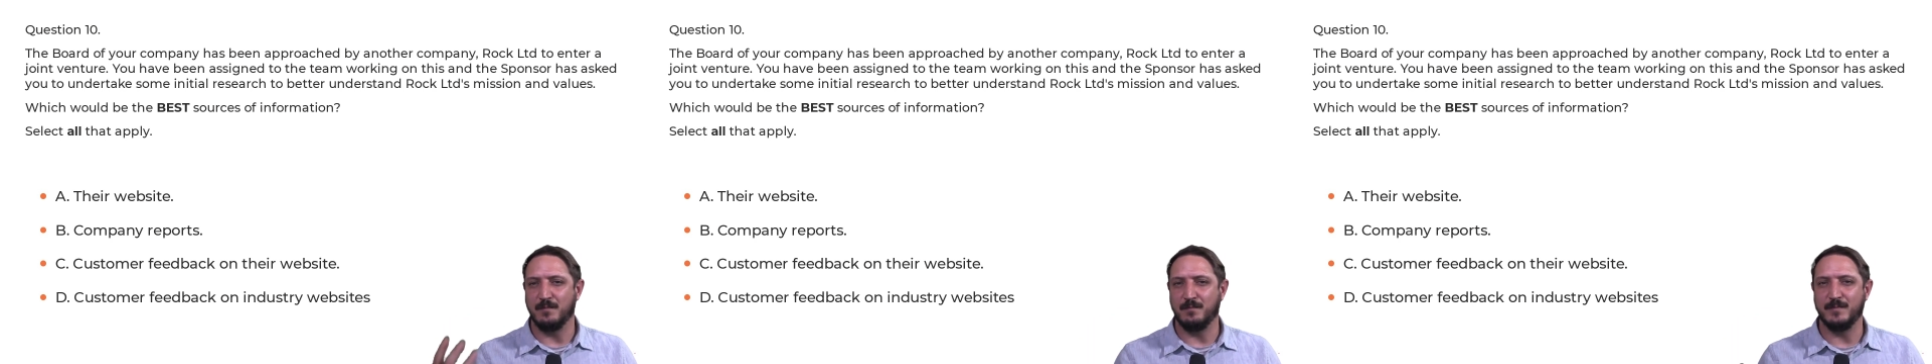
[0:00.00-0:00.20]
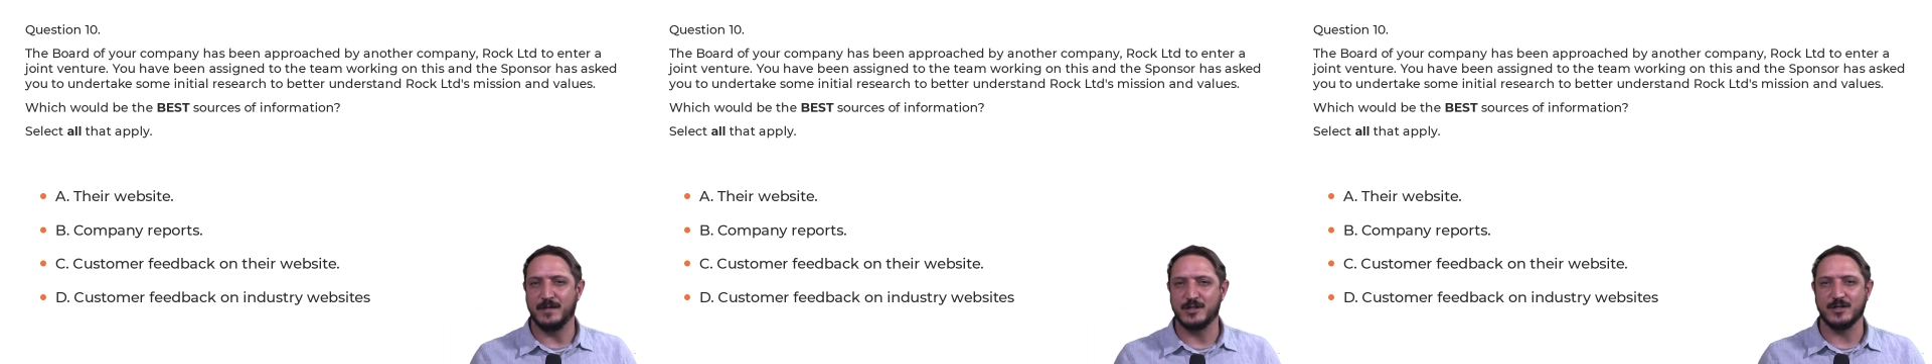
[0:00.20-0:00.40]

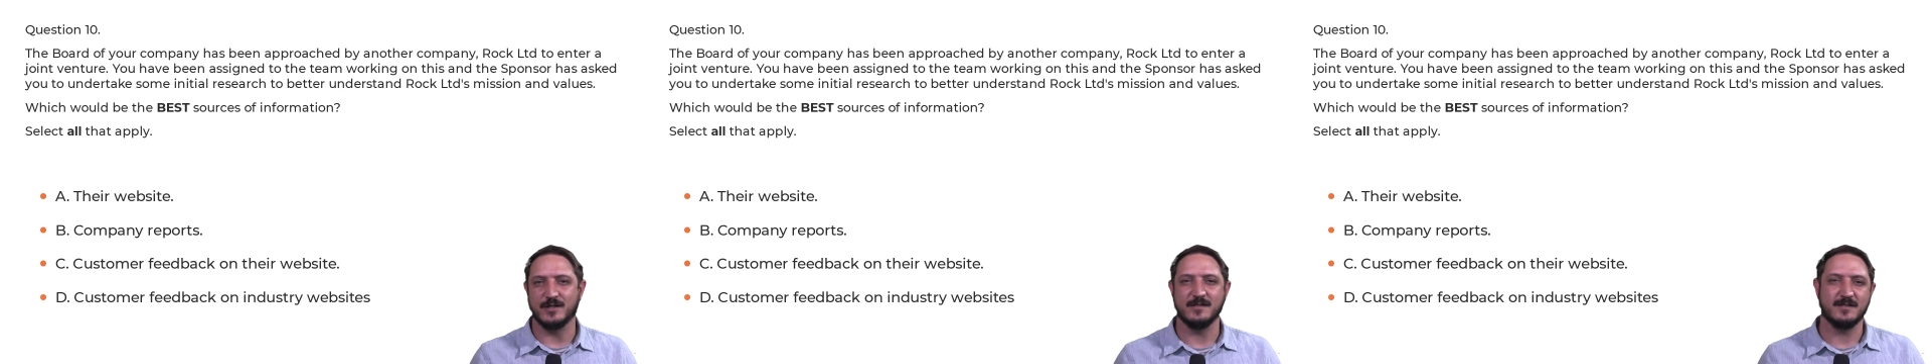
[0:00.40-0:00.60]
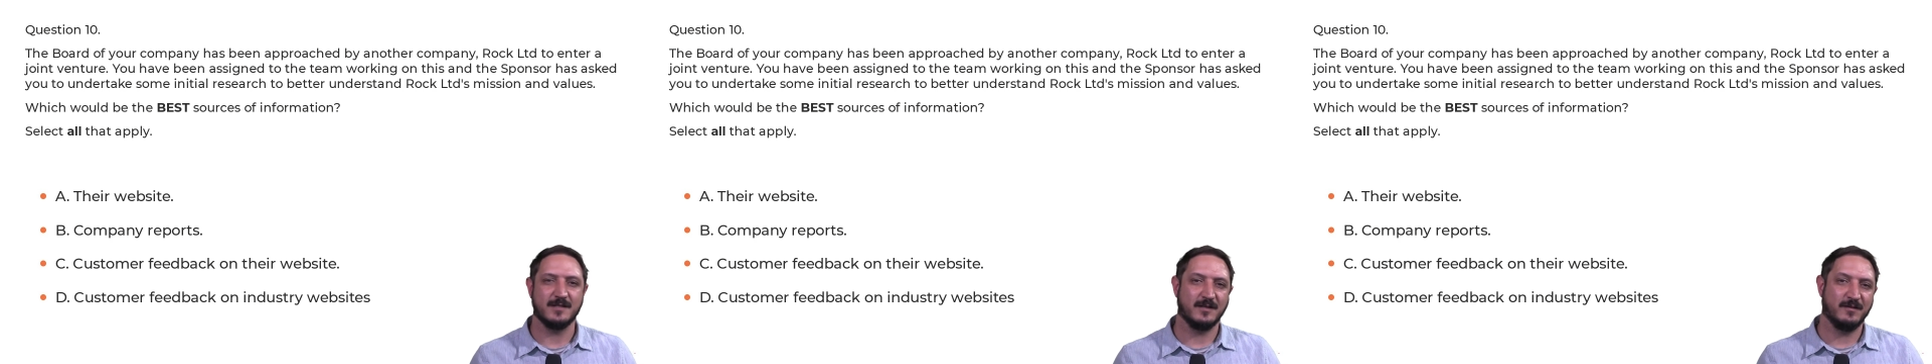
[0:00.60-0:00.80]

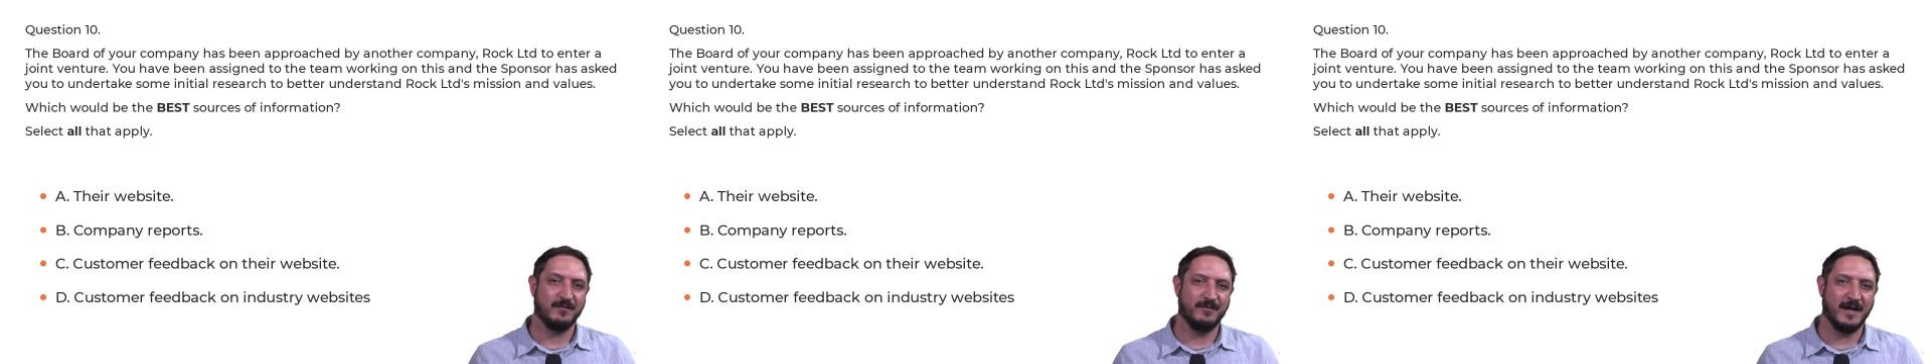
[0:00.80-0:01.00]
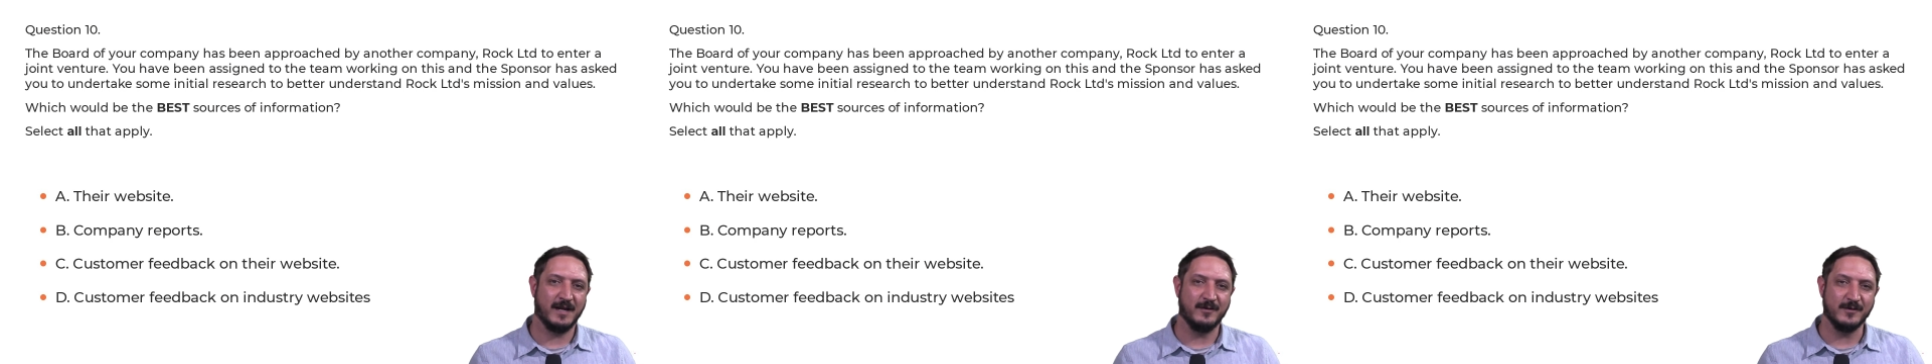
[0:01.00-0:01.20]
missions and the
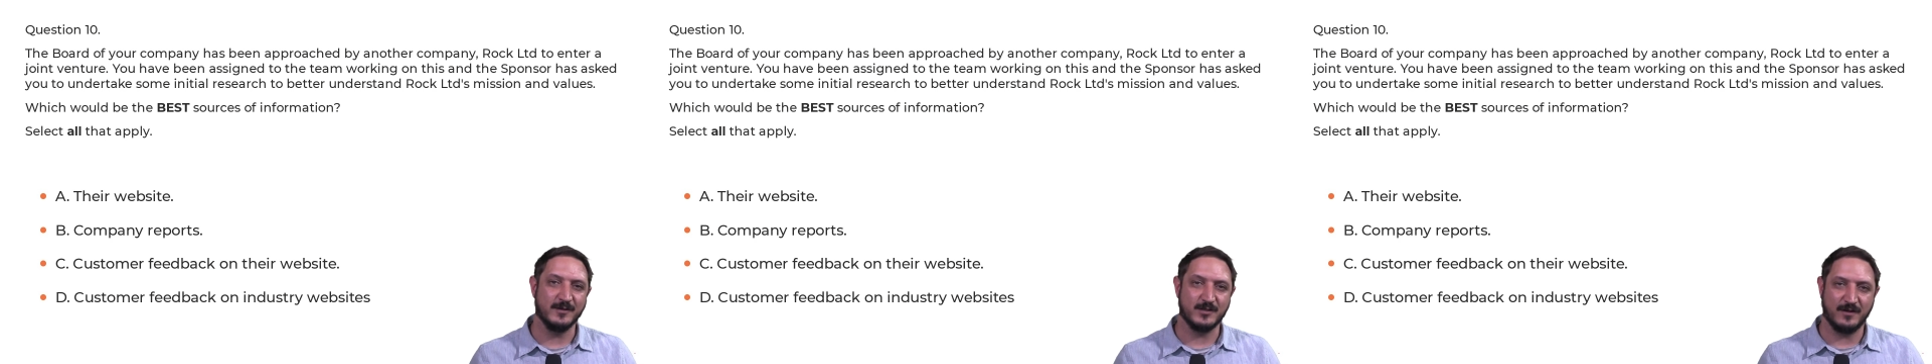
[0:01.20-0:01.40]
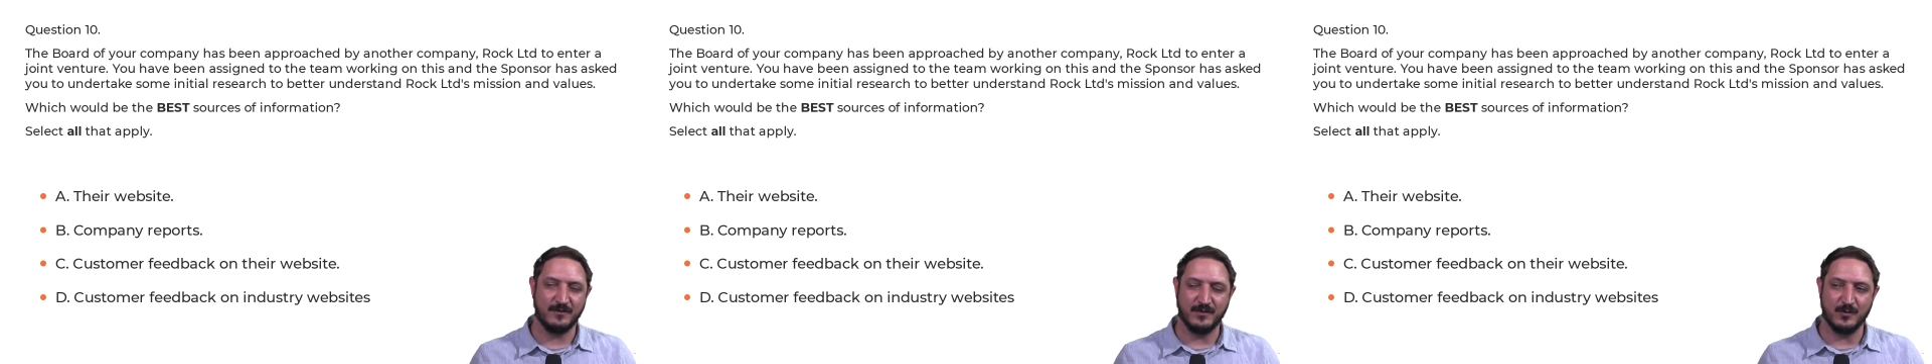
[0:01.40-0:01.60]

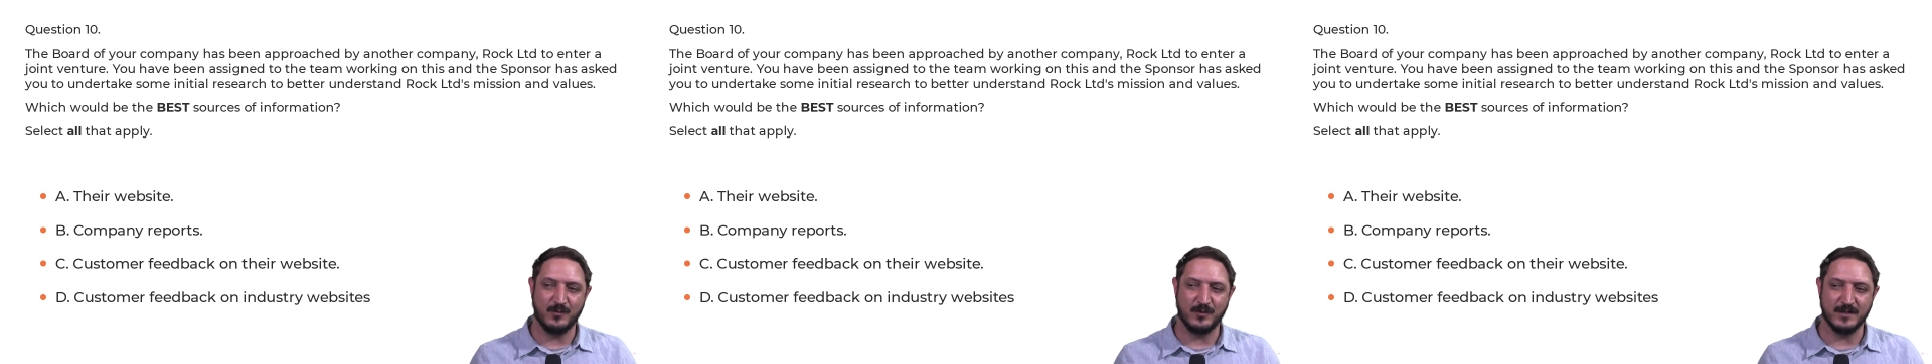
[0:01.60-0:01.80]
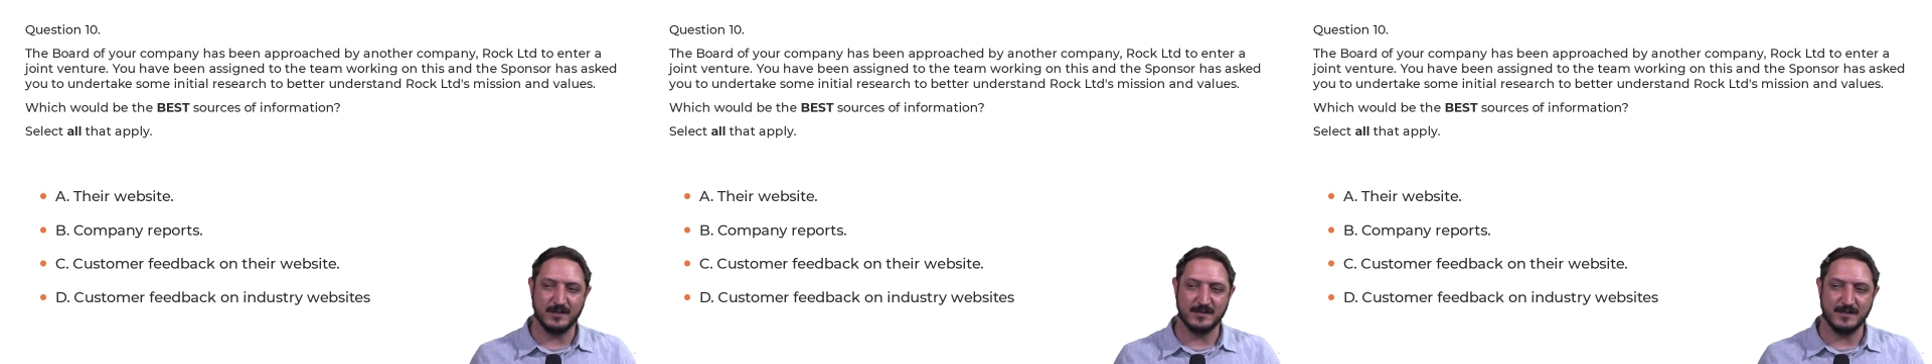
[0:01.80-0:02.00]
values of the
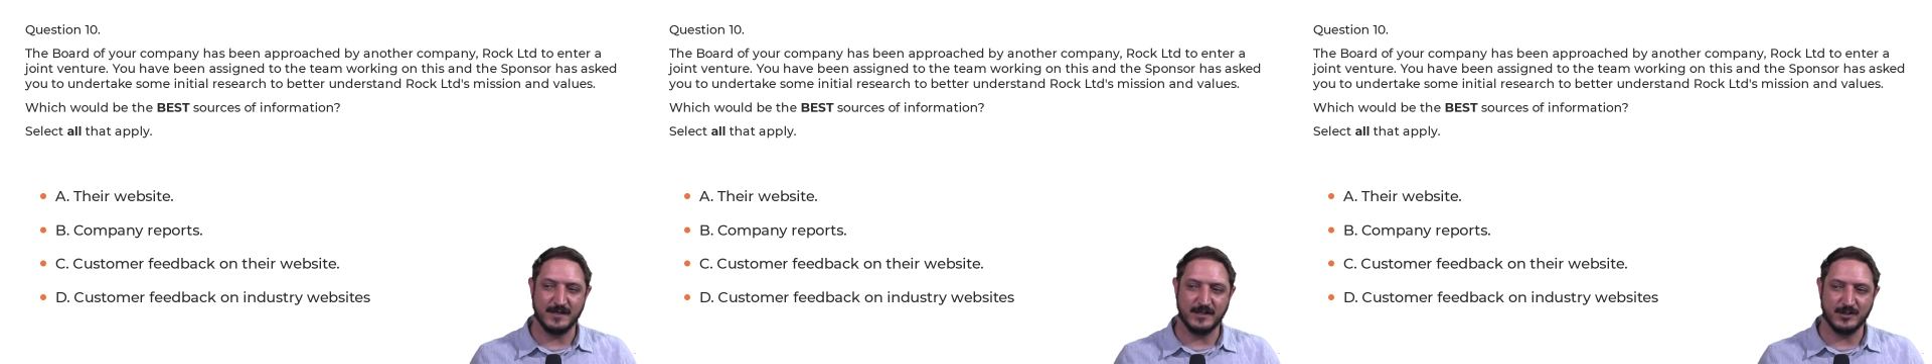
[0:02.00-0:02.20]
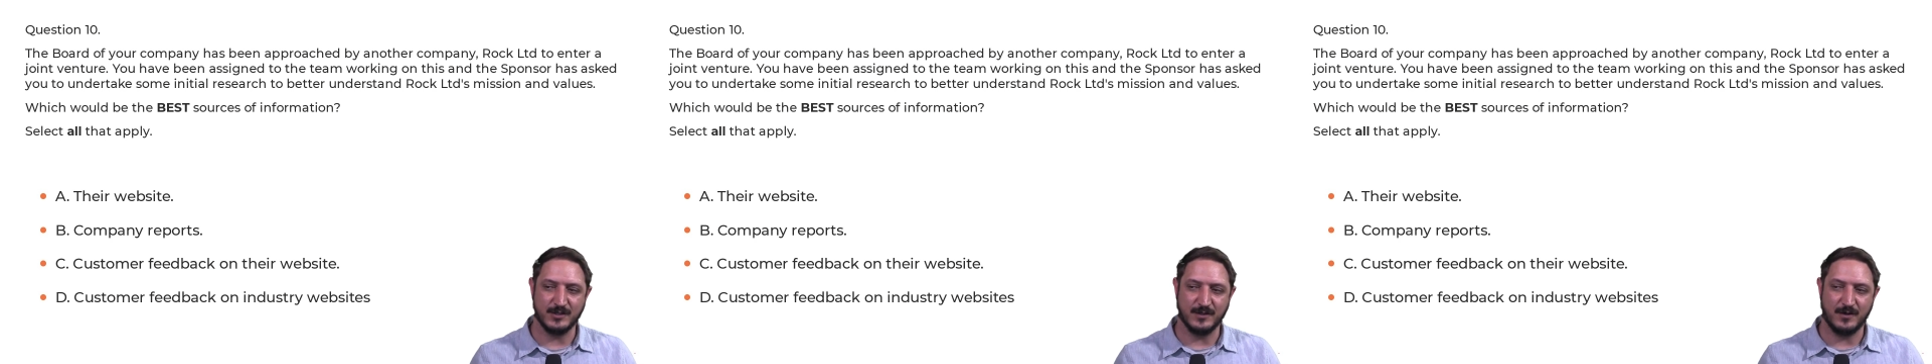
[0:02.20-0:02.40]

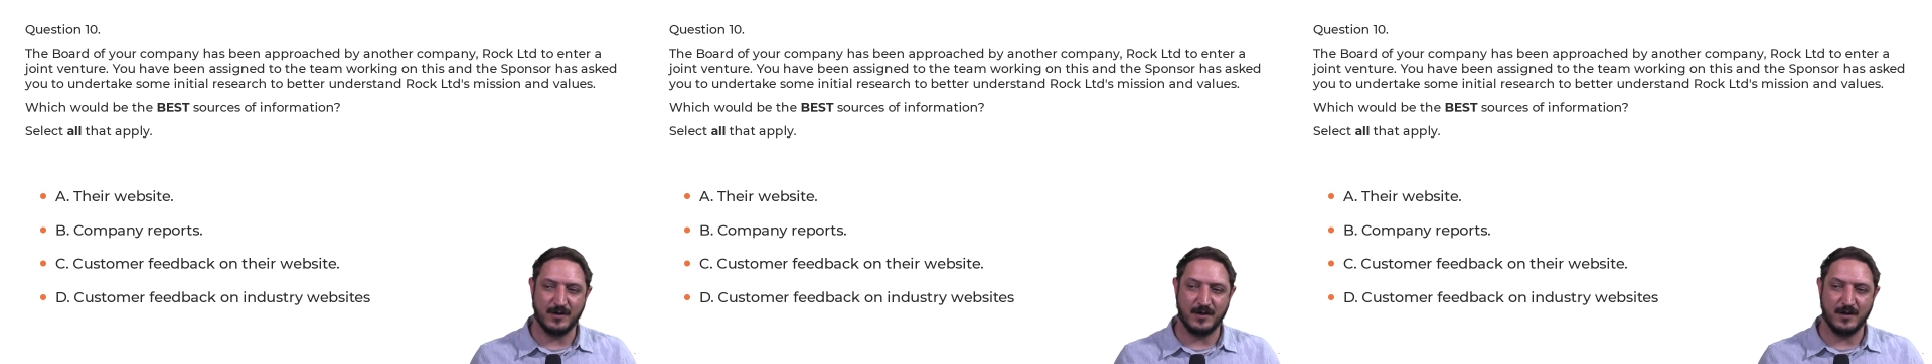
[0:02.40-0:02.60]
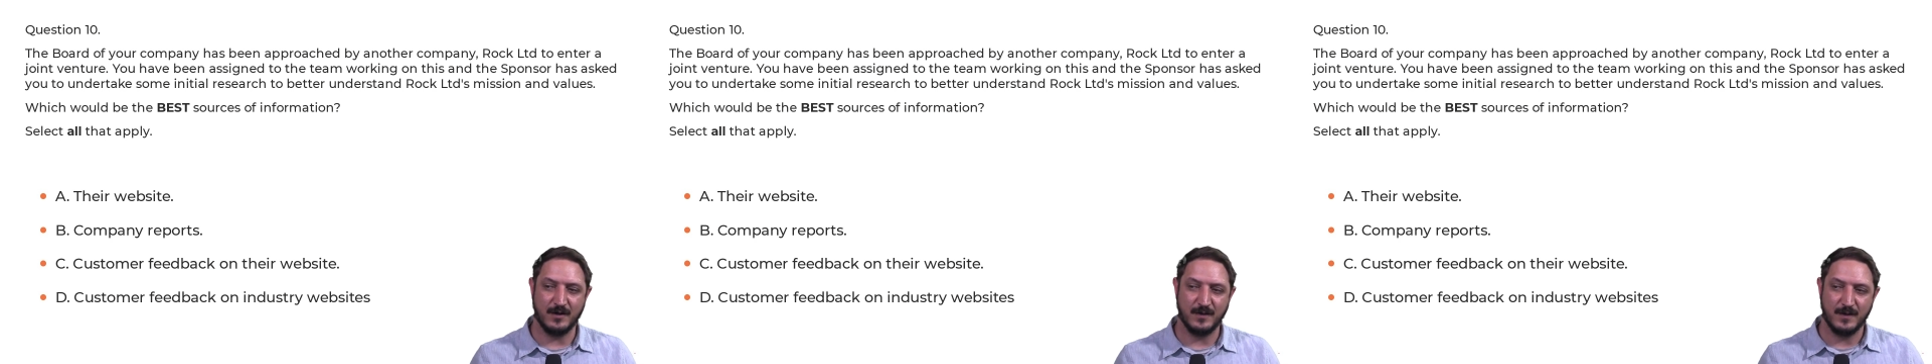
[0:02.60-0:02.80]
organization
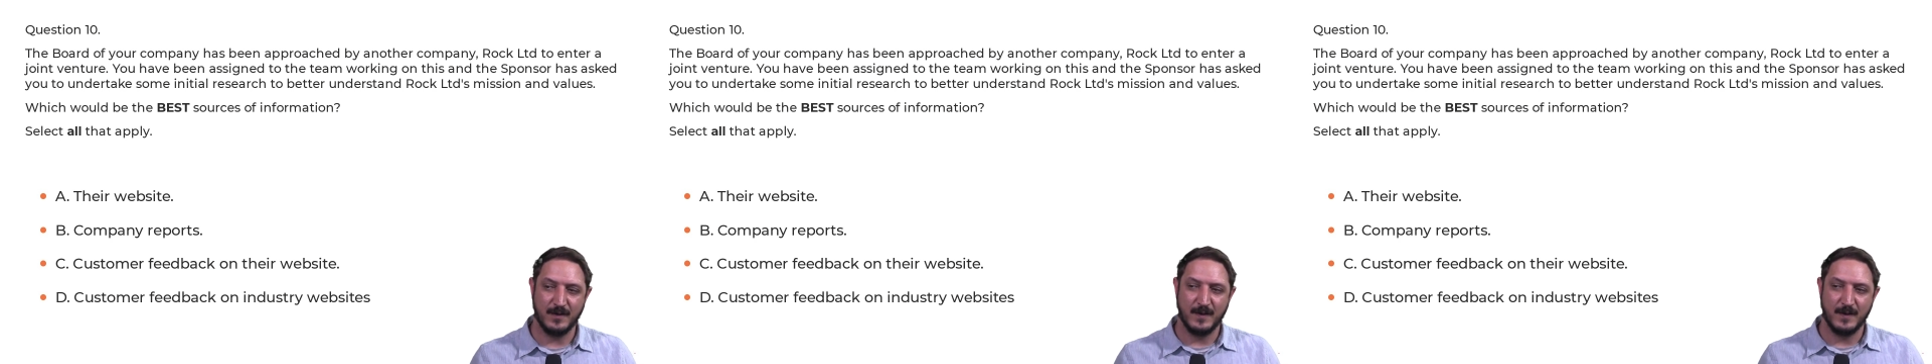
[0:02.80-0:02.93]
are.